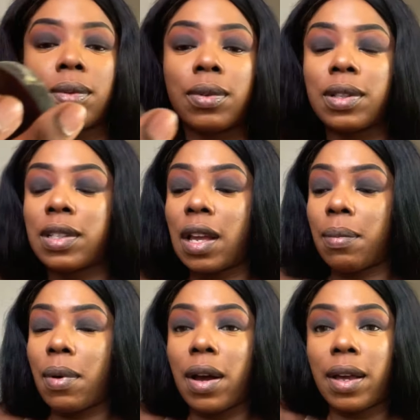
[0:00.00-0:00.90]
set
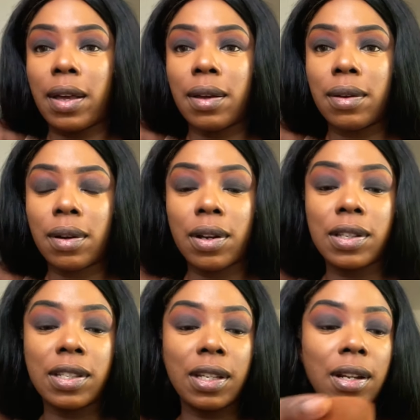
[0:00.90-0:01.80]
my
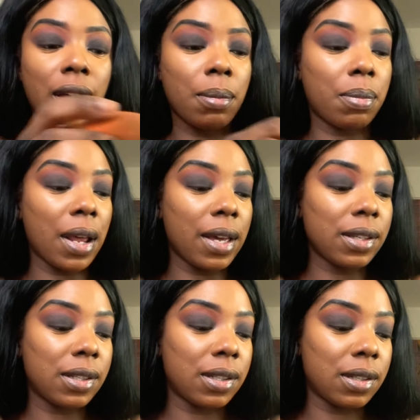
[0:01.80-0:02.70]
concealer in place.